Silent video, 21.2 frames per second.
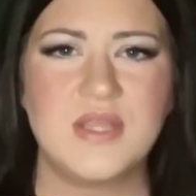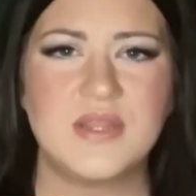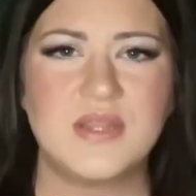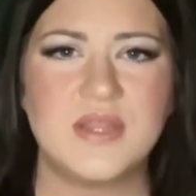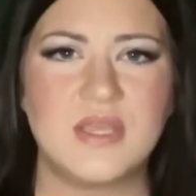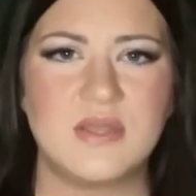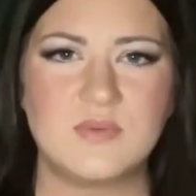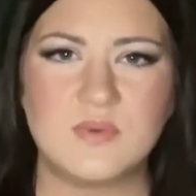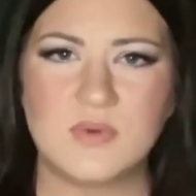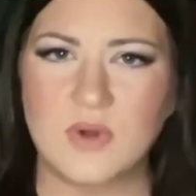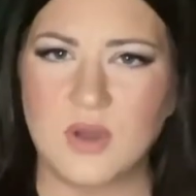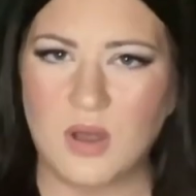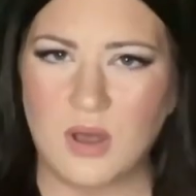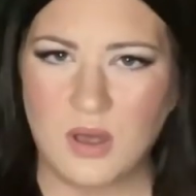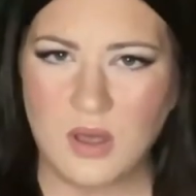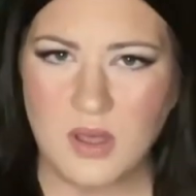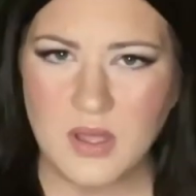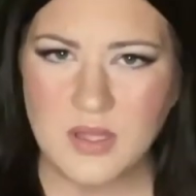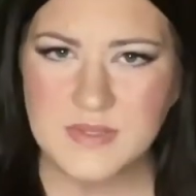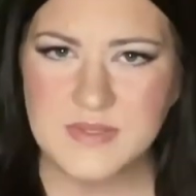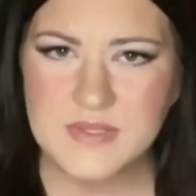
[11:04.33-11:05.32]
They were
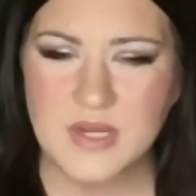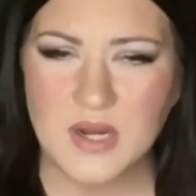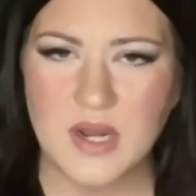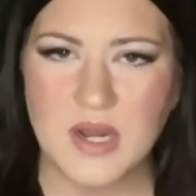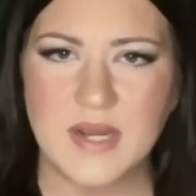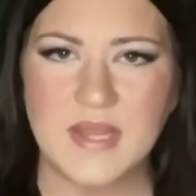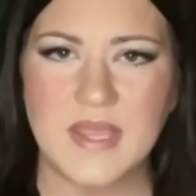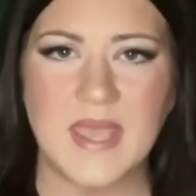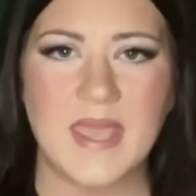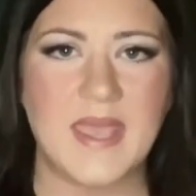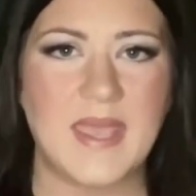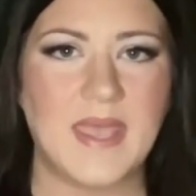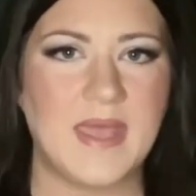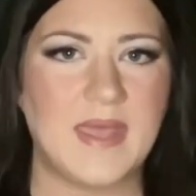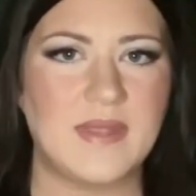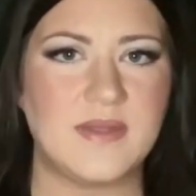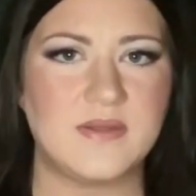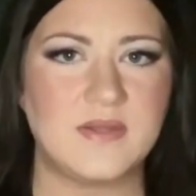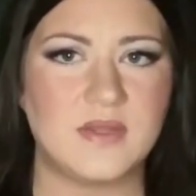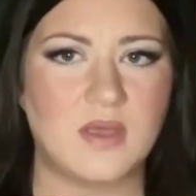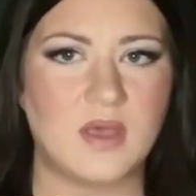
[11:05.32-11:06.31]
all dark
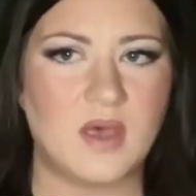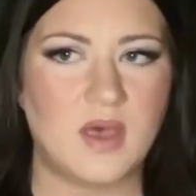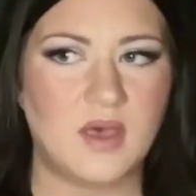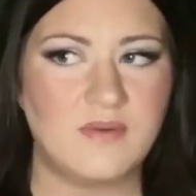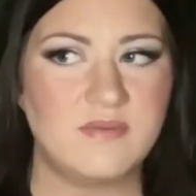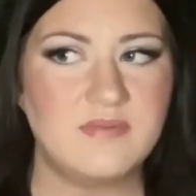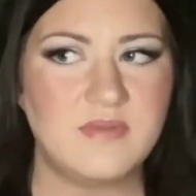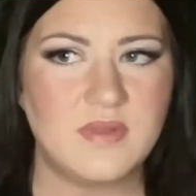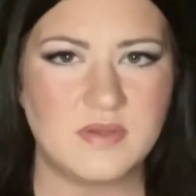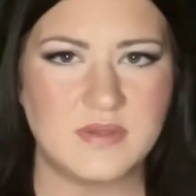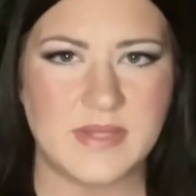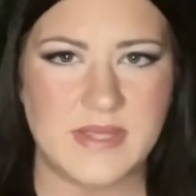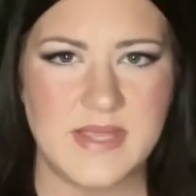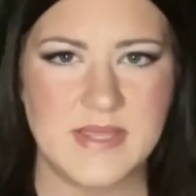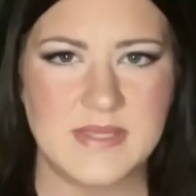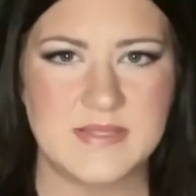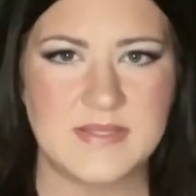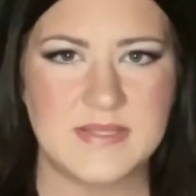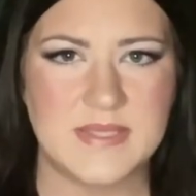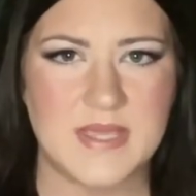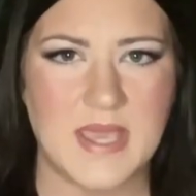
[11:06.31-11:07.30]
and of the
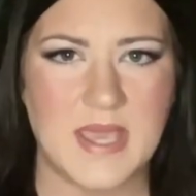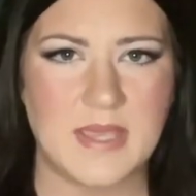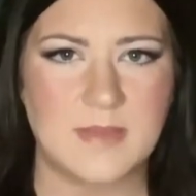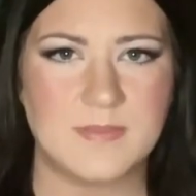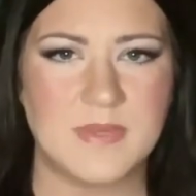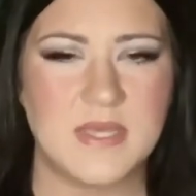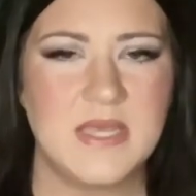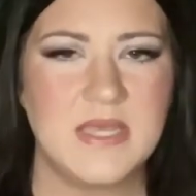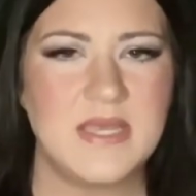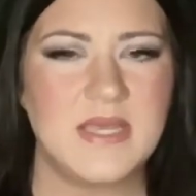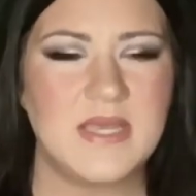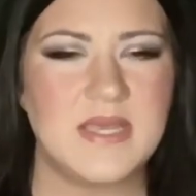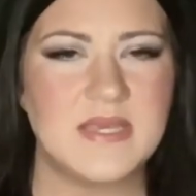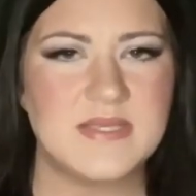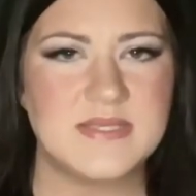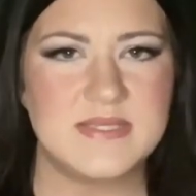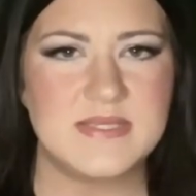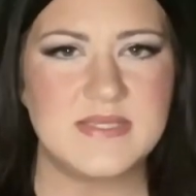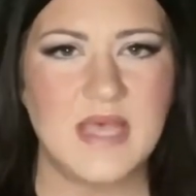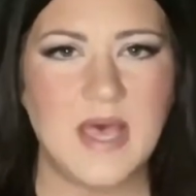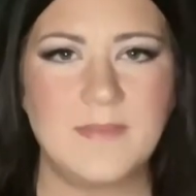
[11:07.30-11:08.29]
landscape,
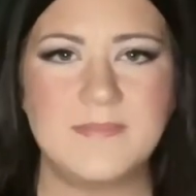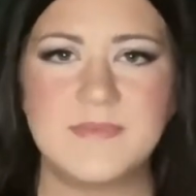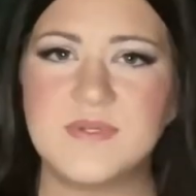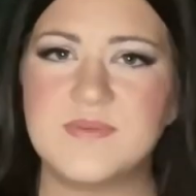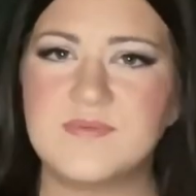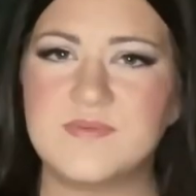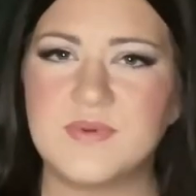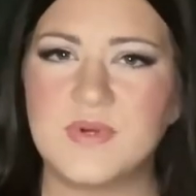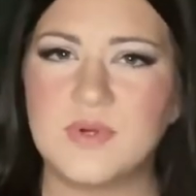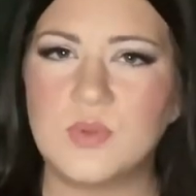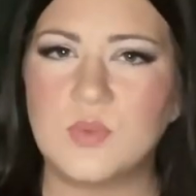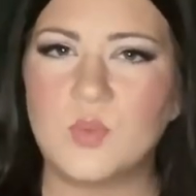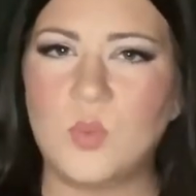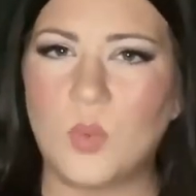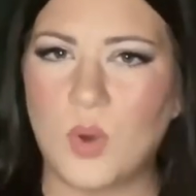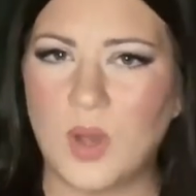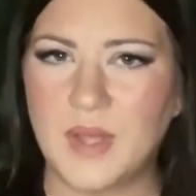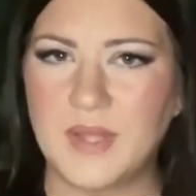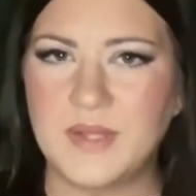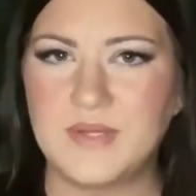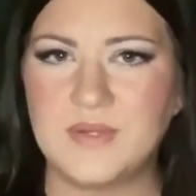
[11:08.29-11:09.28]
except for
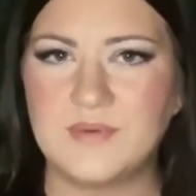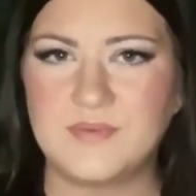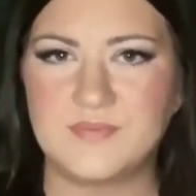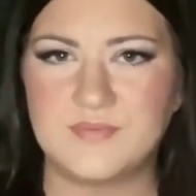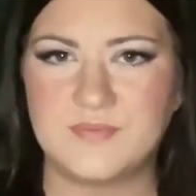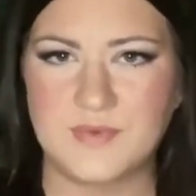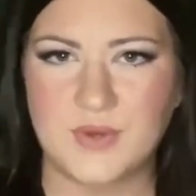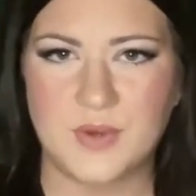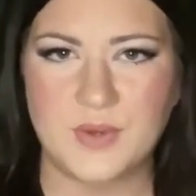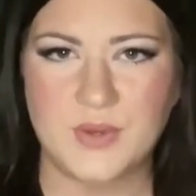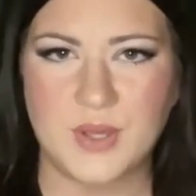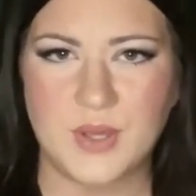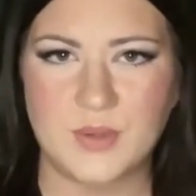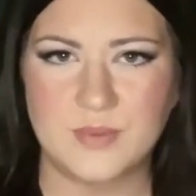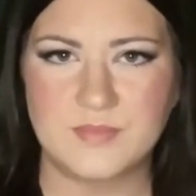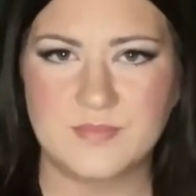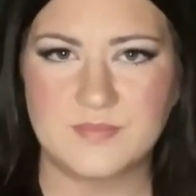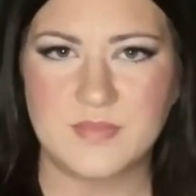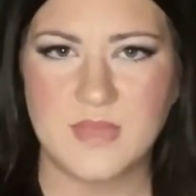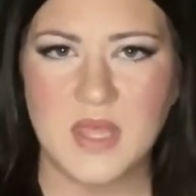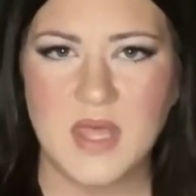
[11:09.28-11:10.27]
one
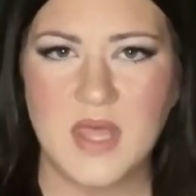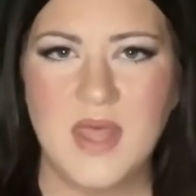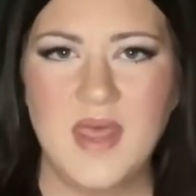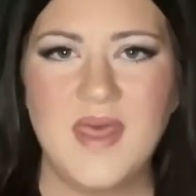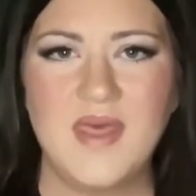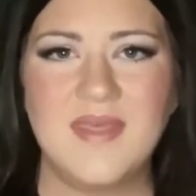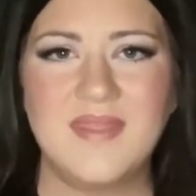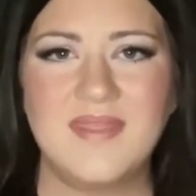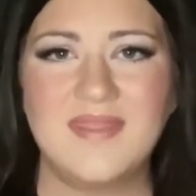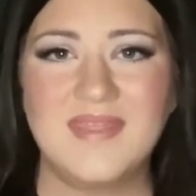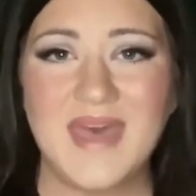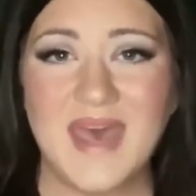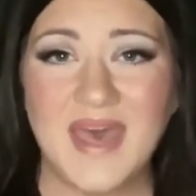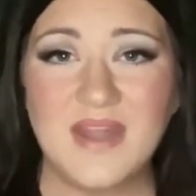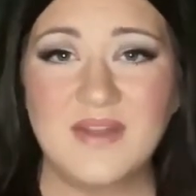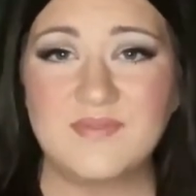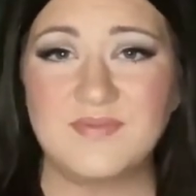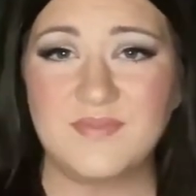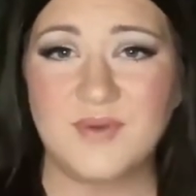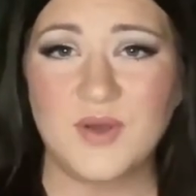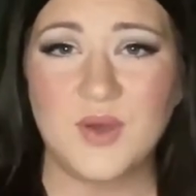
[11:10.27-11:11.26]
photo.
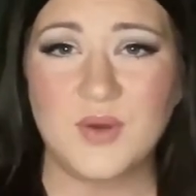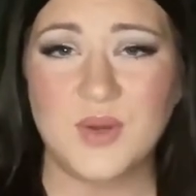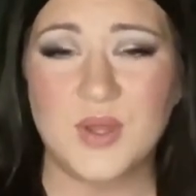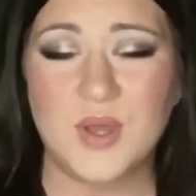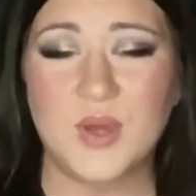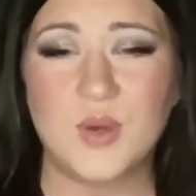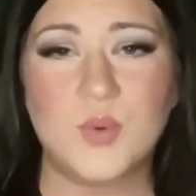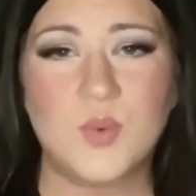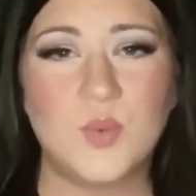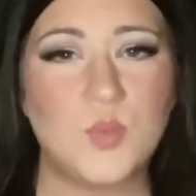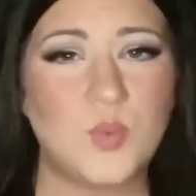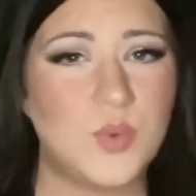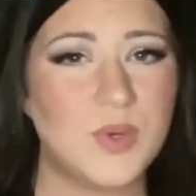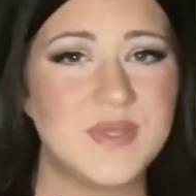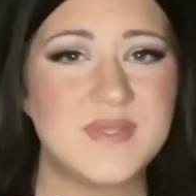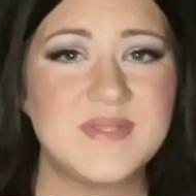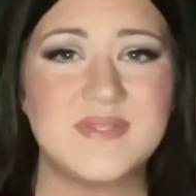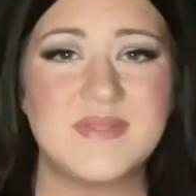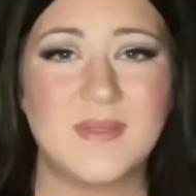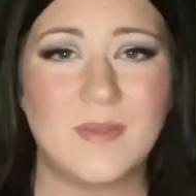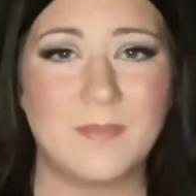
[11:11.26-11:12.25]
That photo
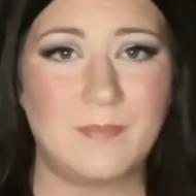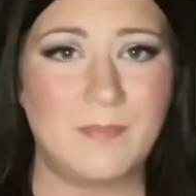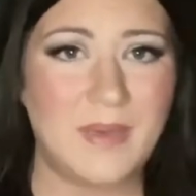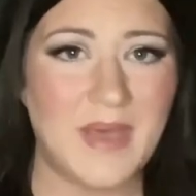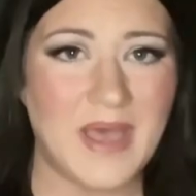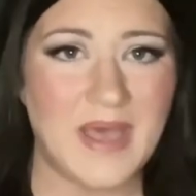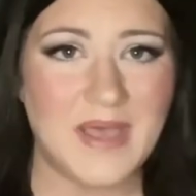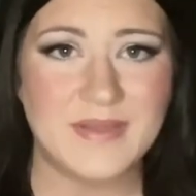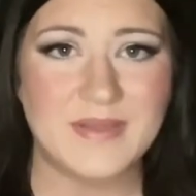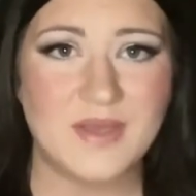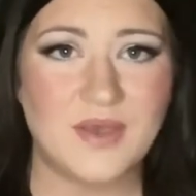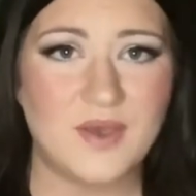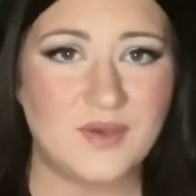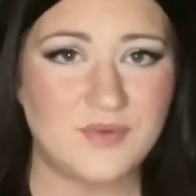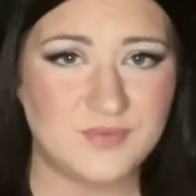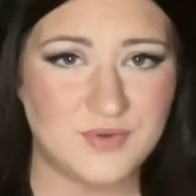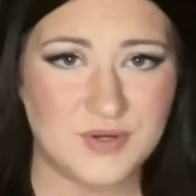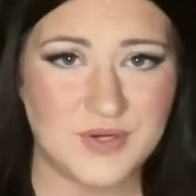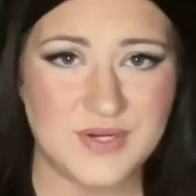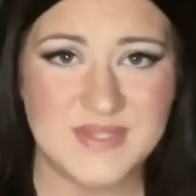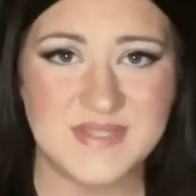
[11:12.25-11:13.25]
was the back
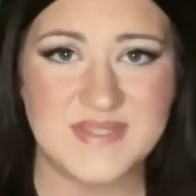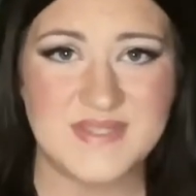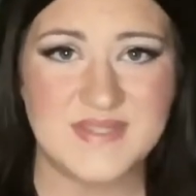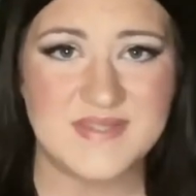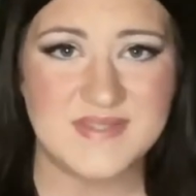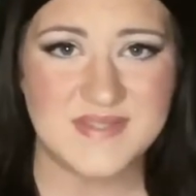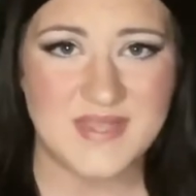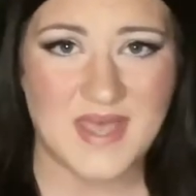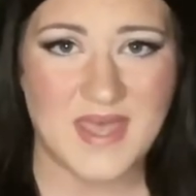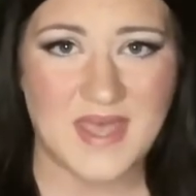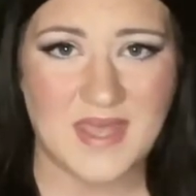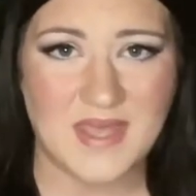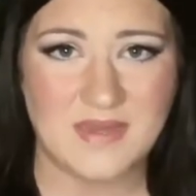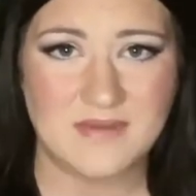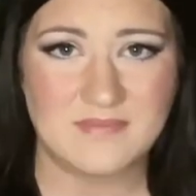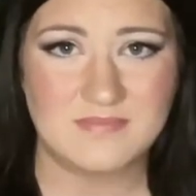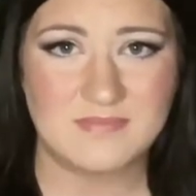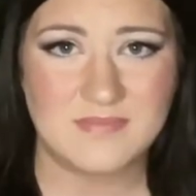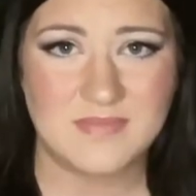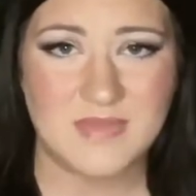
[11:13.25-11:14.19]
of Kris's head.